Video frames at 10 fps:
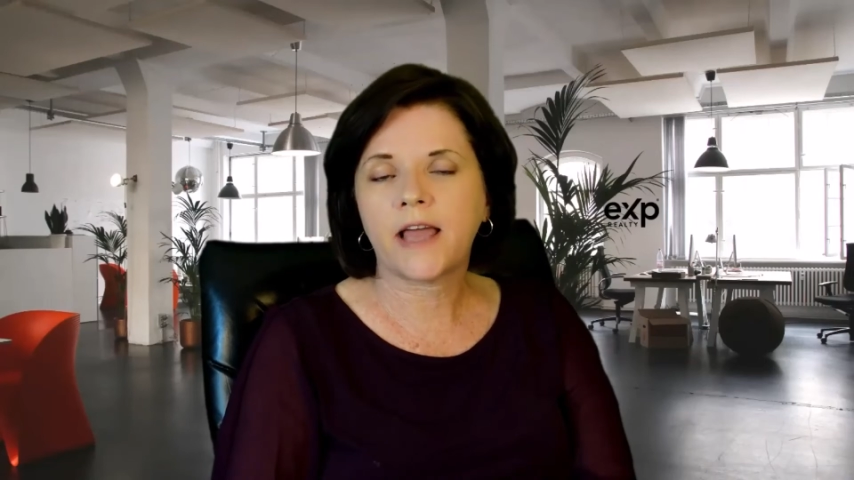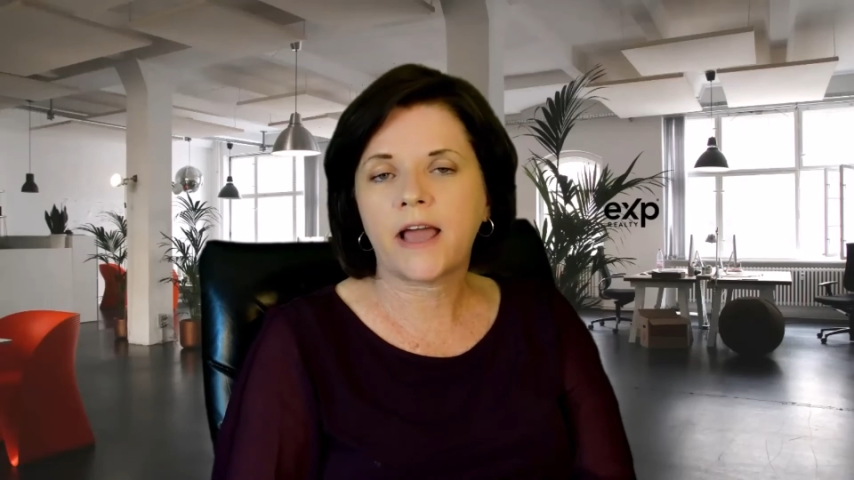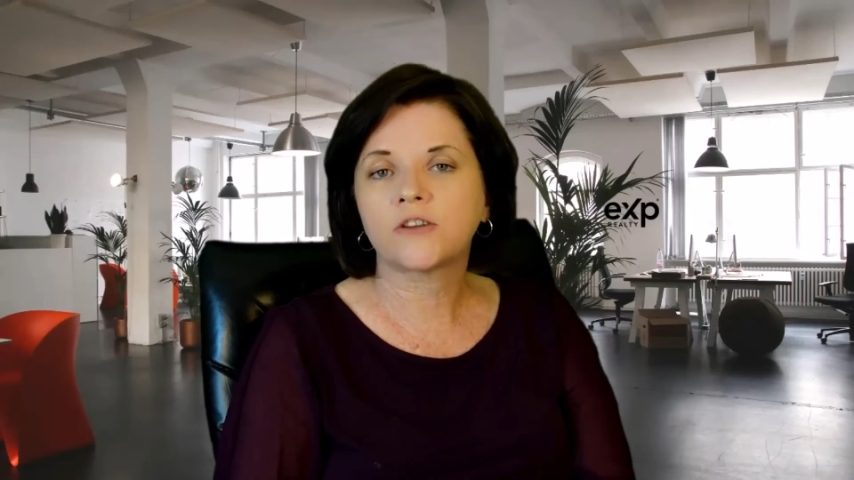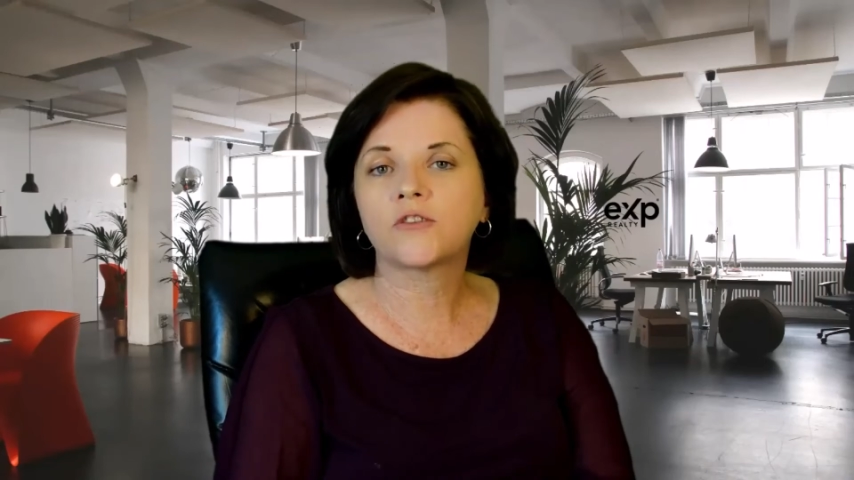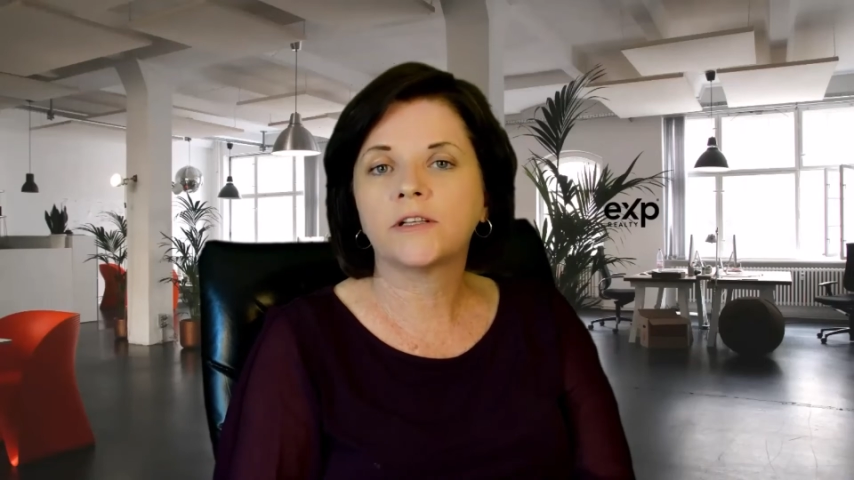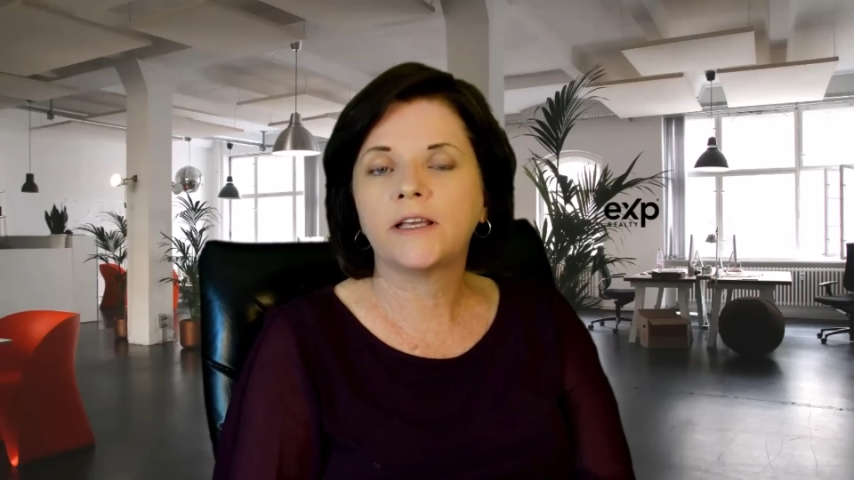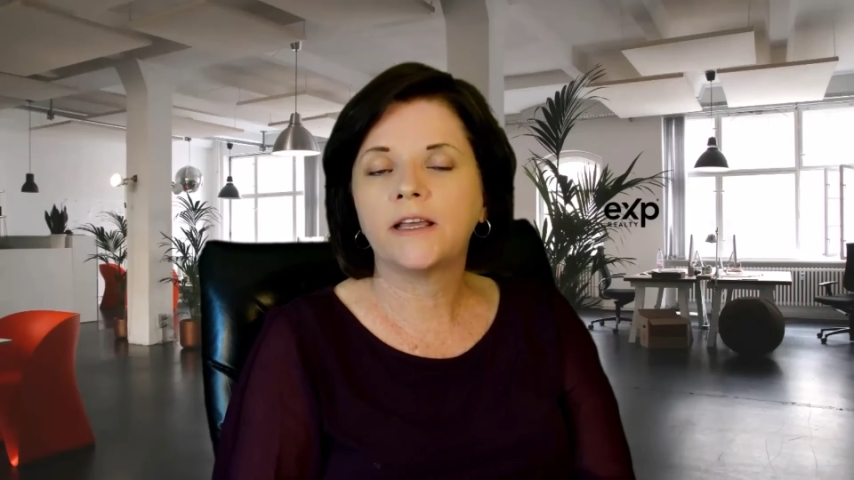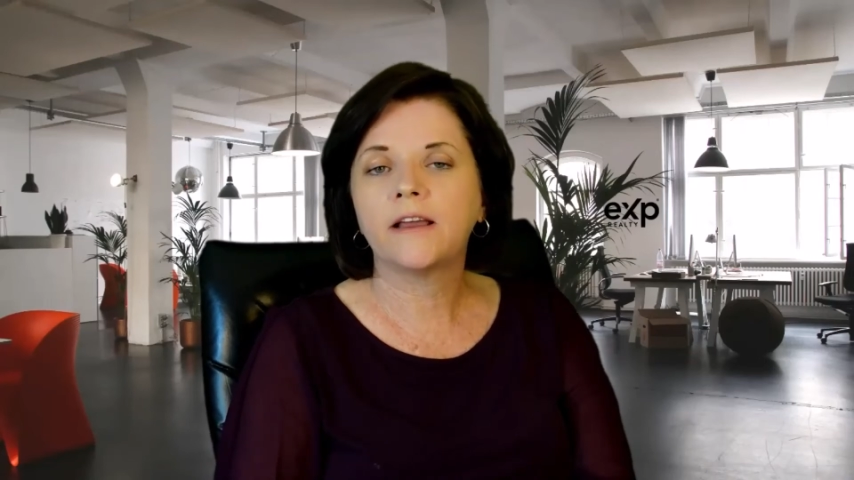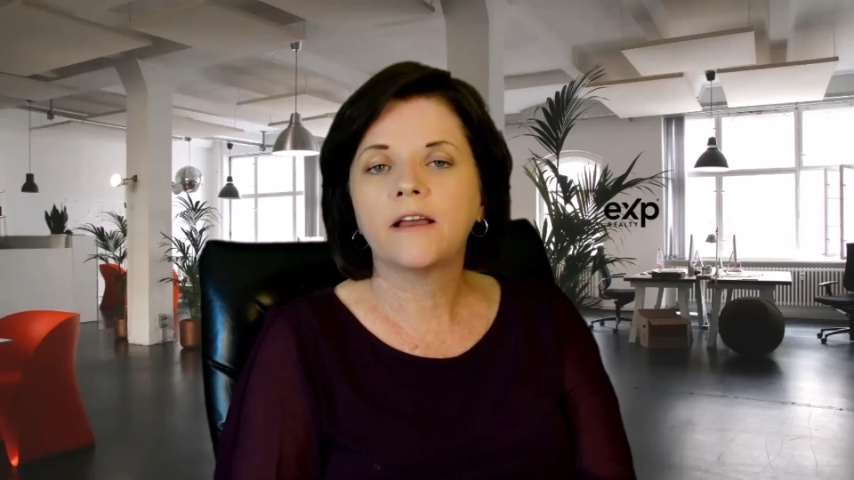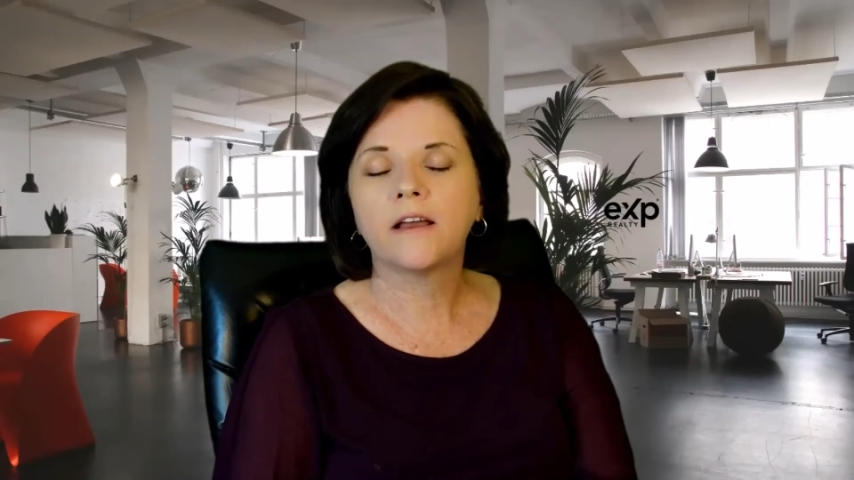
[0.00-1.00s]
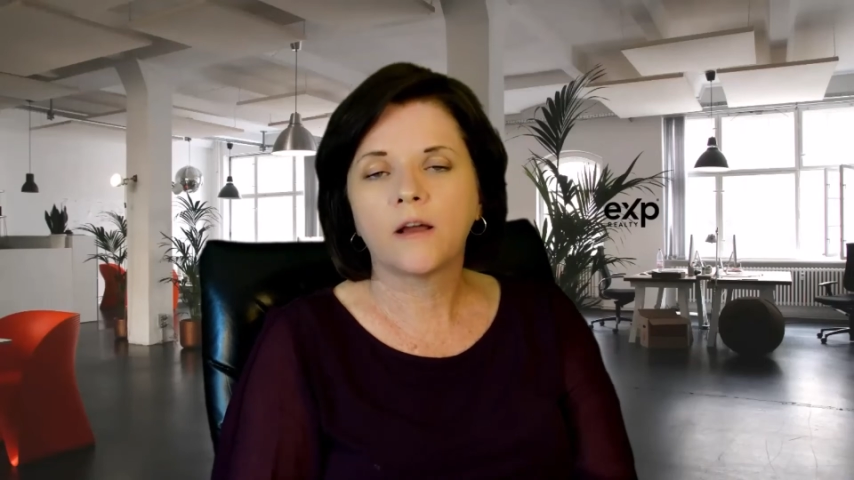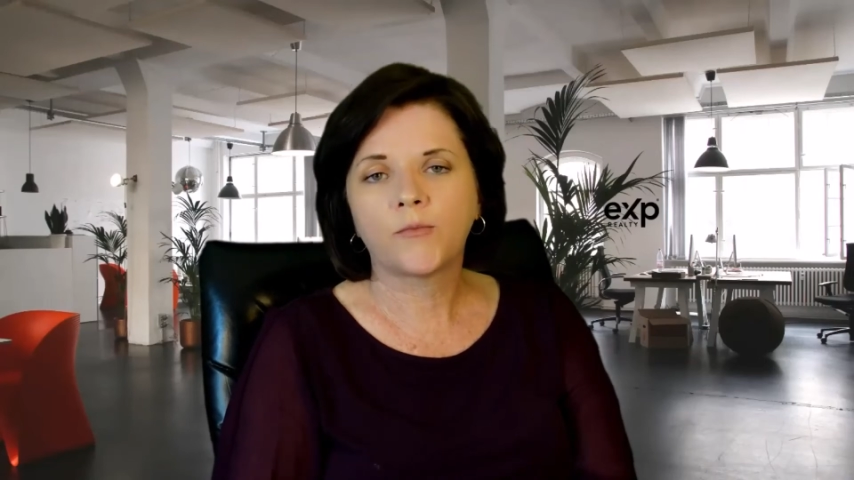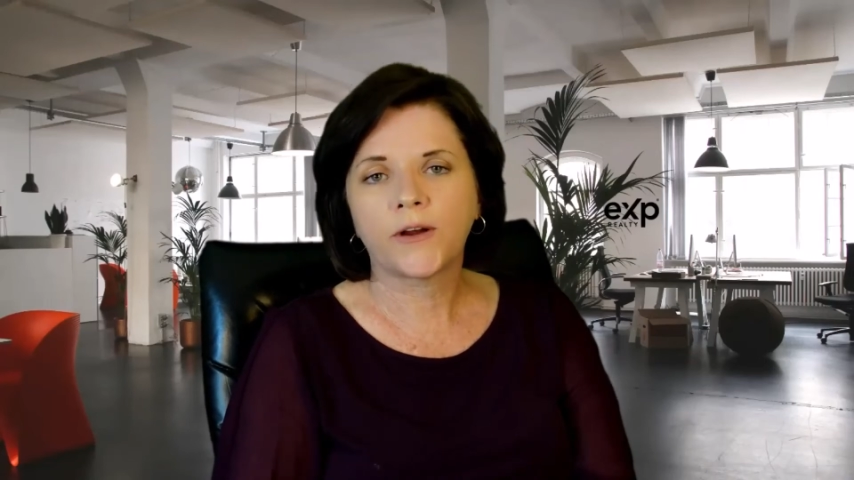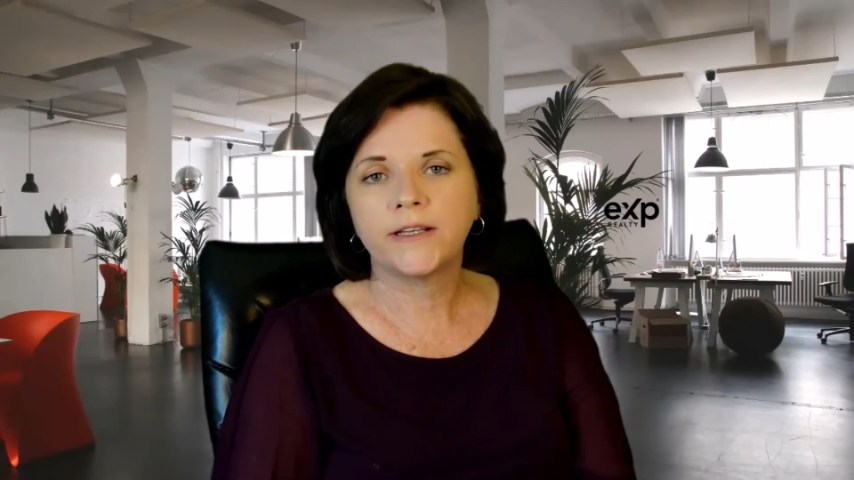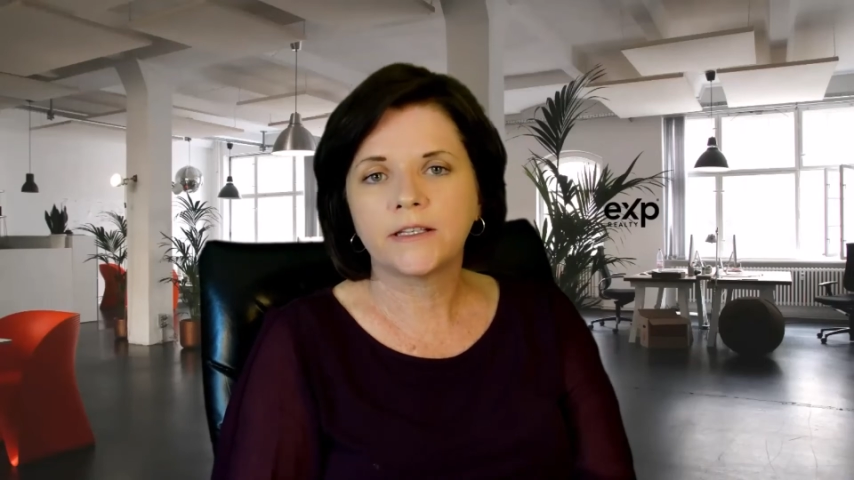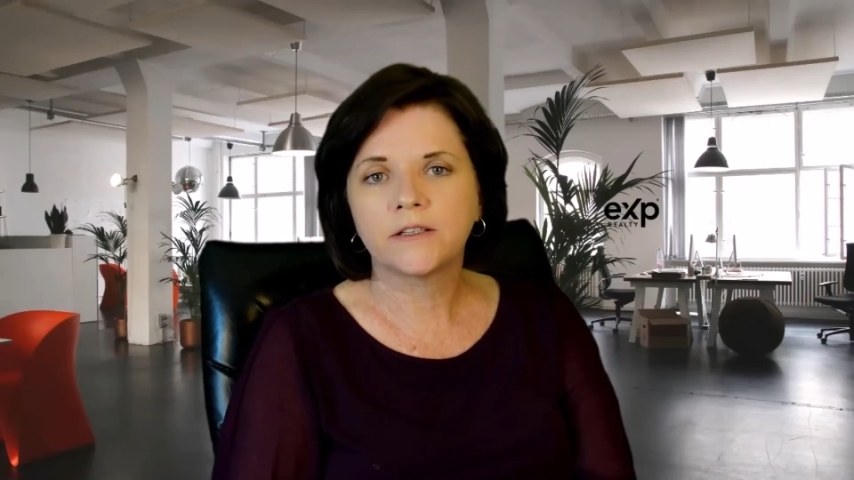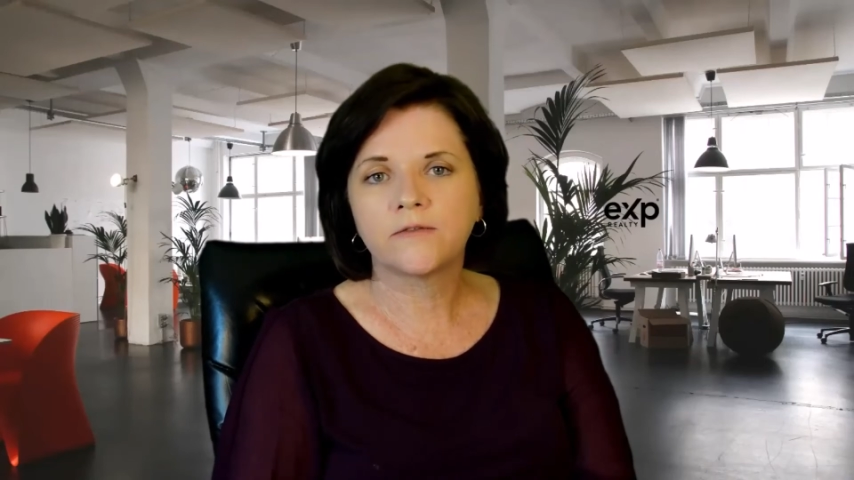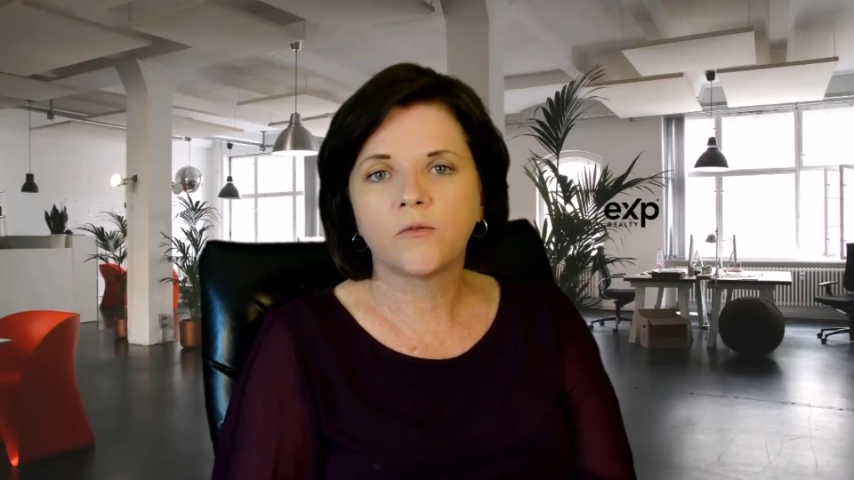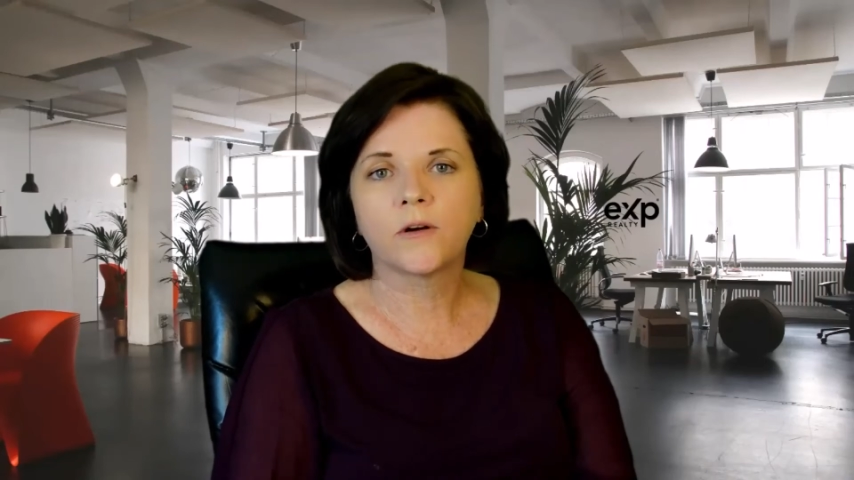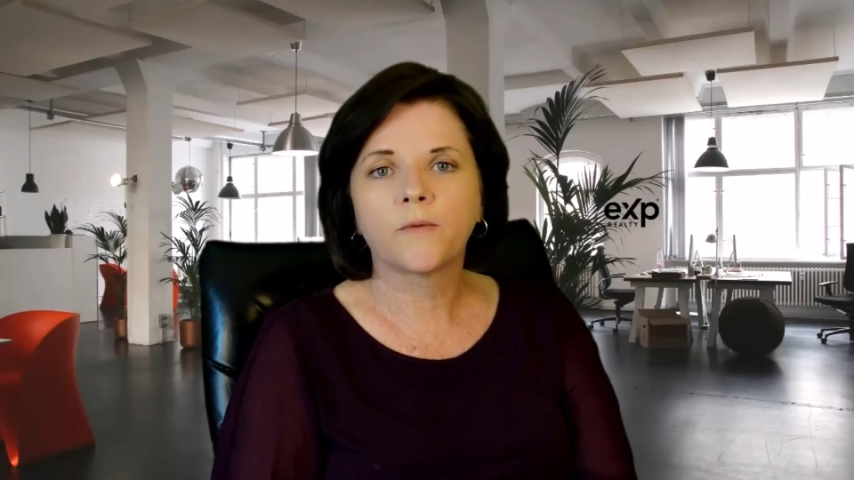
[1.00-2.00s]
actually appraises
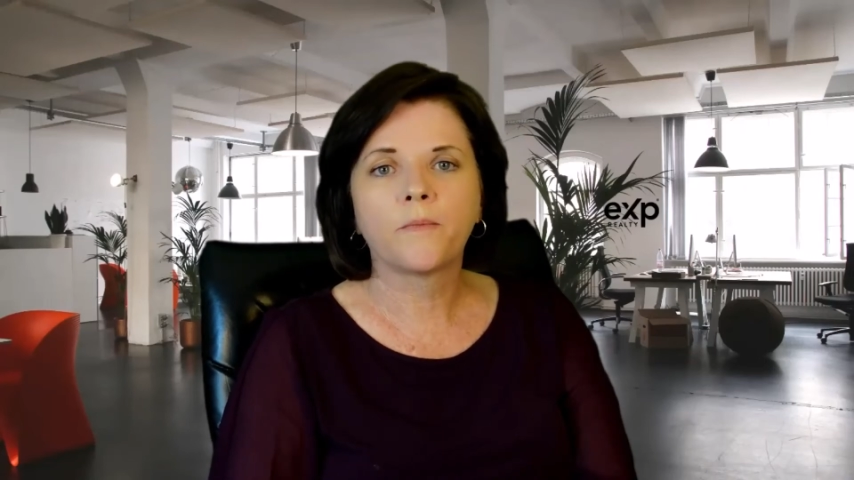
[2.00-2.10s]
for.